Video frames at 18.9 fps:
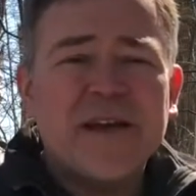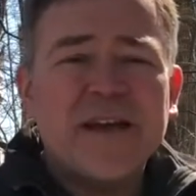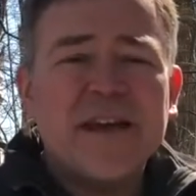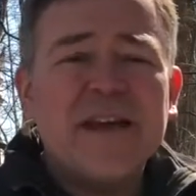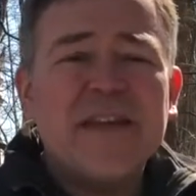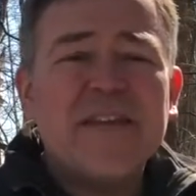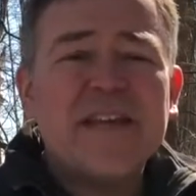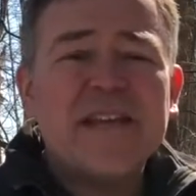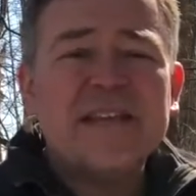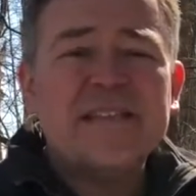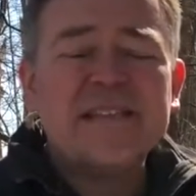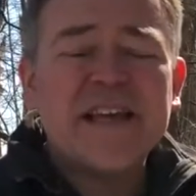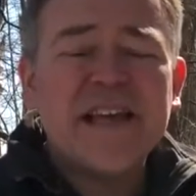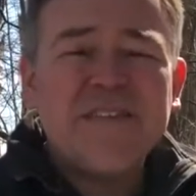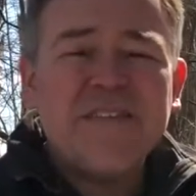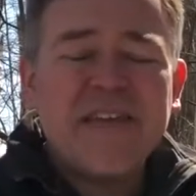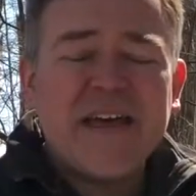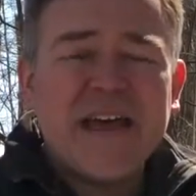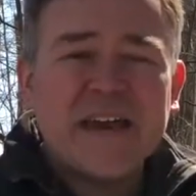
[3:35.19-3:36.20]
and they
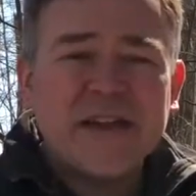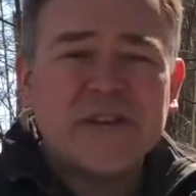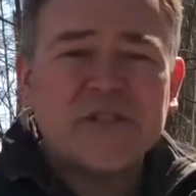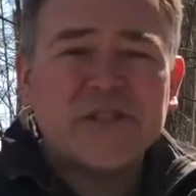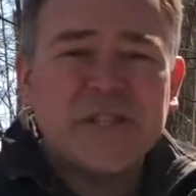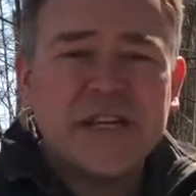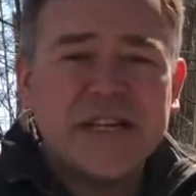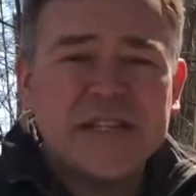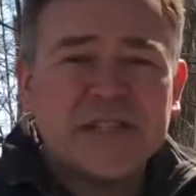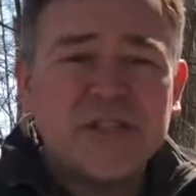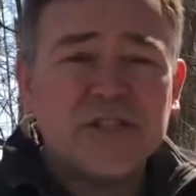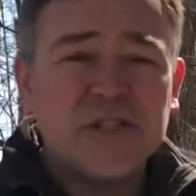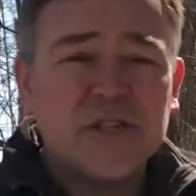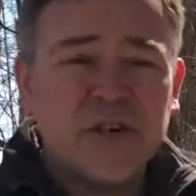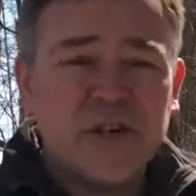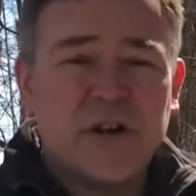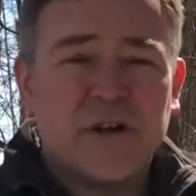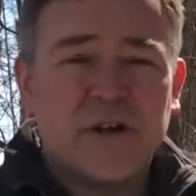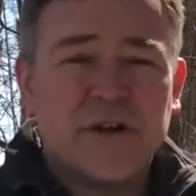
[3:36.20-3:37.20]
save the energy as
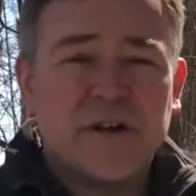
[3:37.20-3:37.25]
sugar.